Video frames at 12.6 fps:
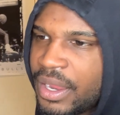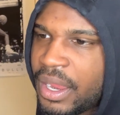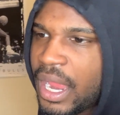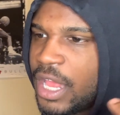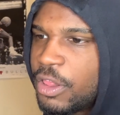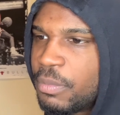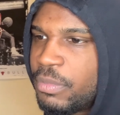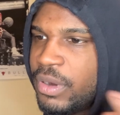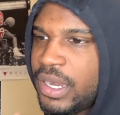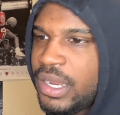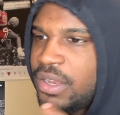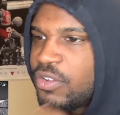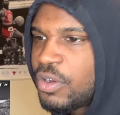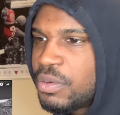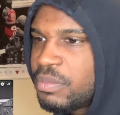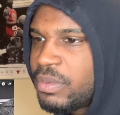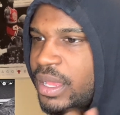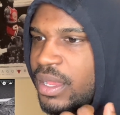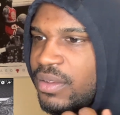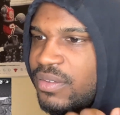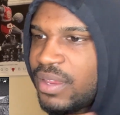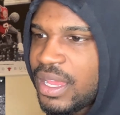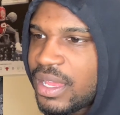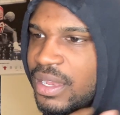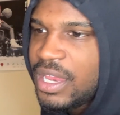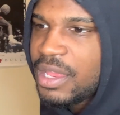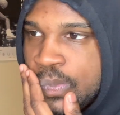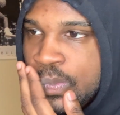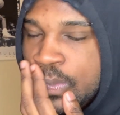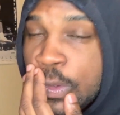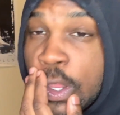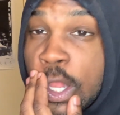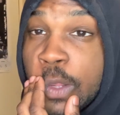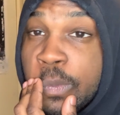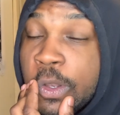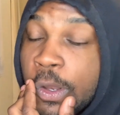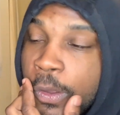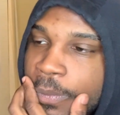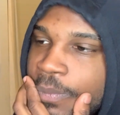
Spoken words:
And the Marine told him to take a knee. Y'all let me know.